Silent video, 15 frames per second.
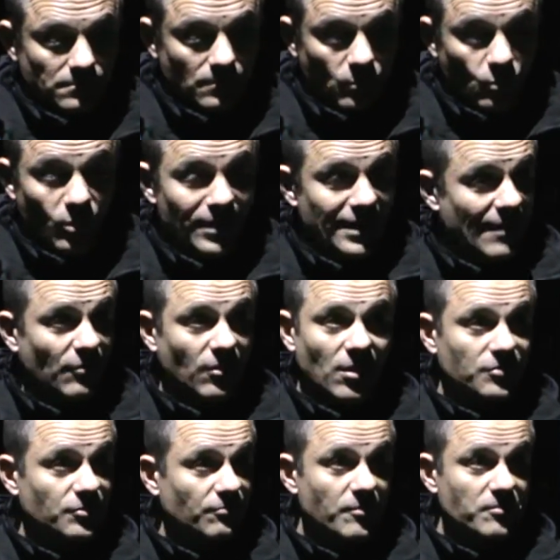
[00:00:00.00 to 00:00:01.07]
we never got
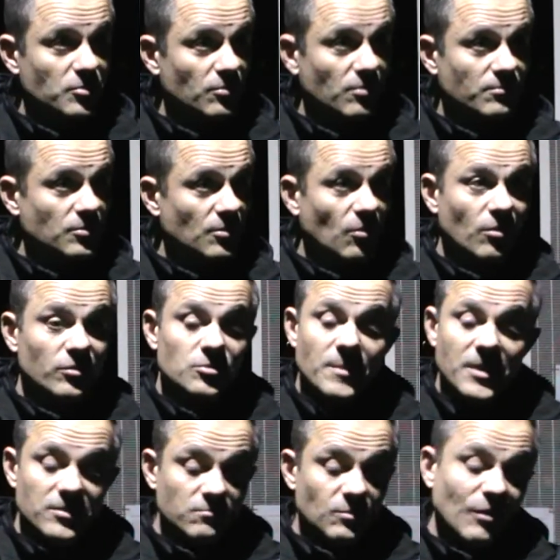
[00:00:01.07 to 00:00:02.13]
to grips with them tonight.
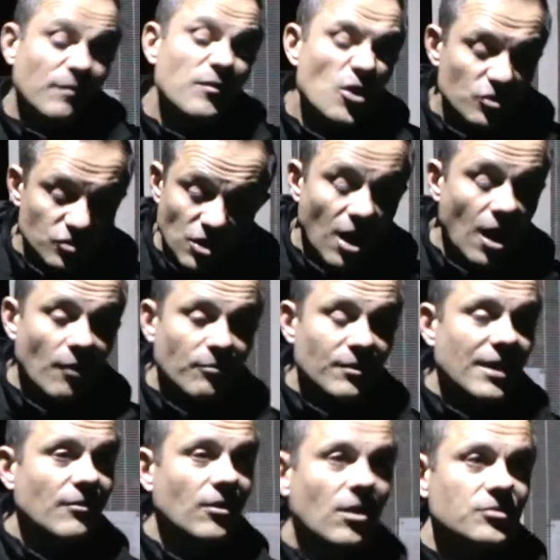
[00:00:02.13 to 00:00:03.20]
Especially, well, first half, we
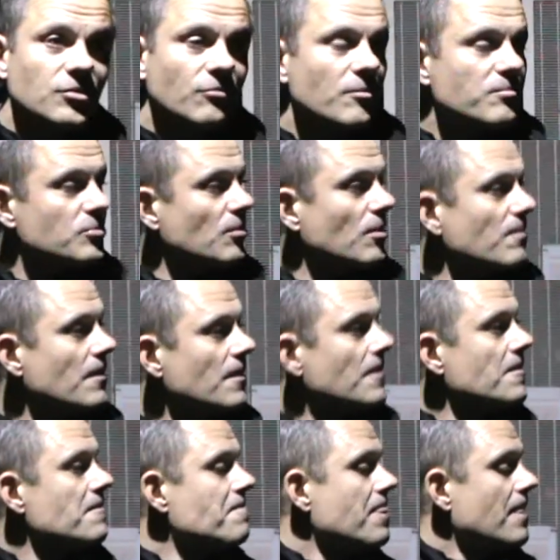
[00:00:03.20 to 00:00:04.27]
never got to grips with them.
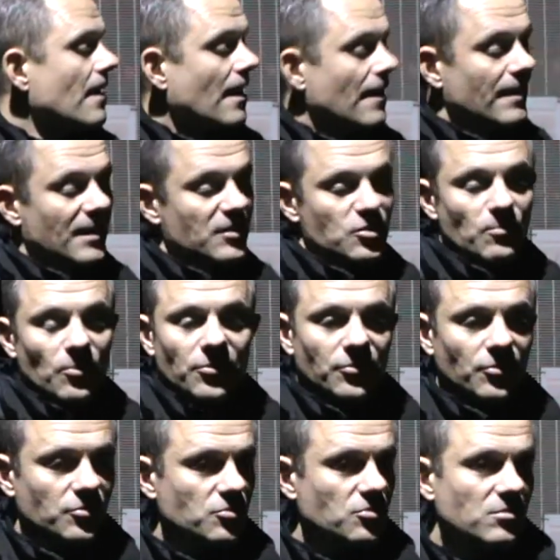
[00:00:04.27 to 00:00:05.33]
And they smothered
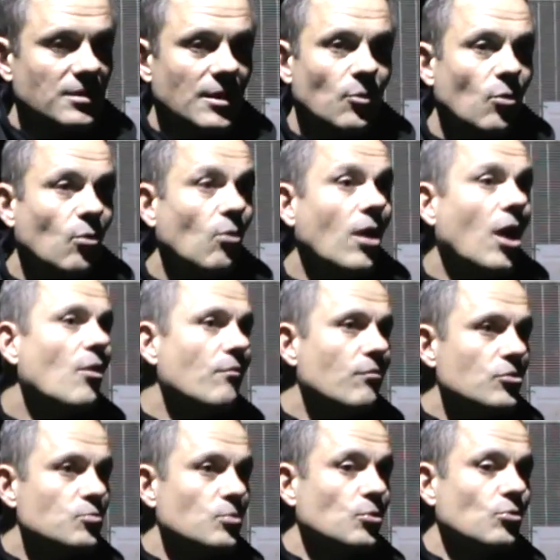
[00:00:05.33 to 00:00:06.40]
us. They were all over
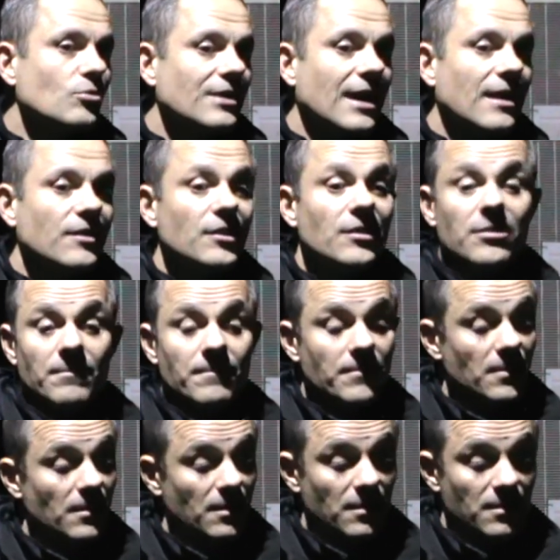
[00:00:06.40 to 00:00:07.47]
us. We couldn't get near them.
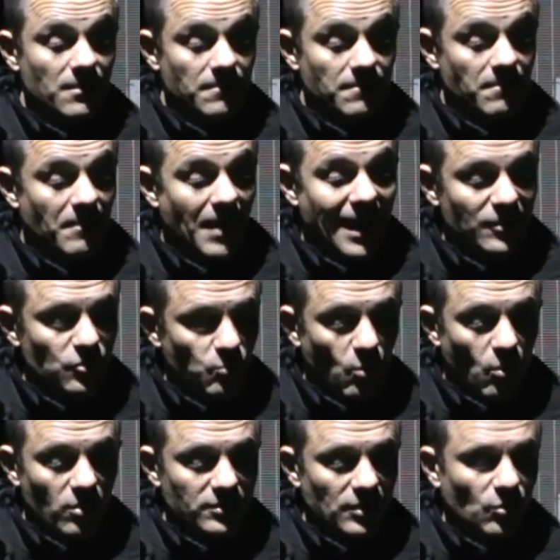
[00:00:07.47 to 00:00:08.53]
And
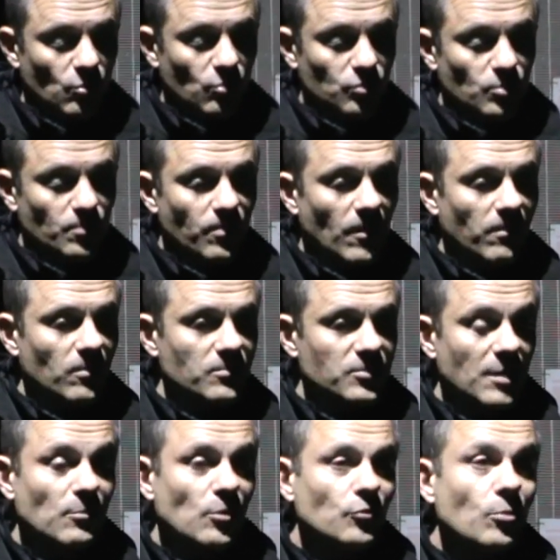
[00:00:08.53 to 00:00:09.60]
pace-wise, it caused us problems. They
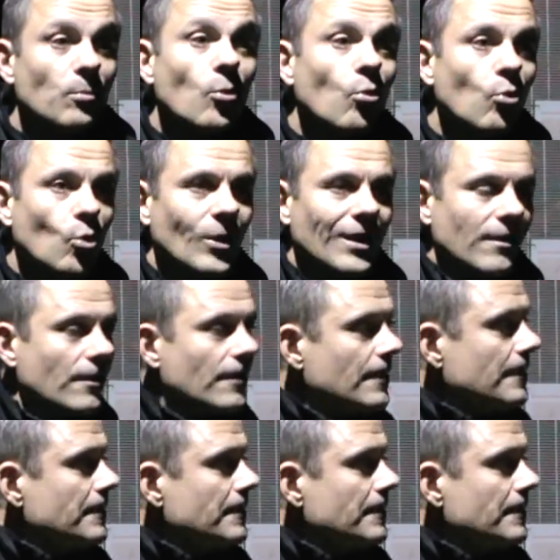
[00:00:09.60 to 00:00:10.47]
moved the ball quickly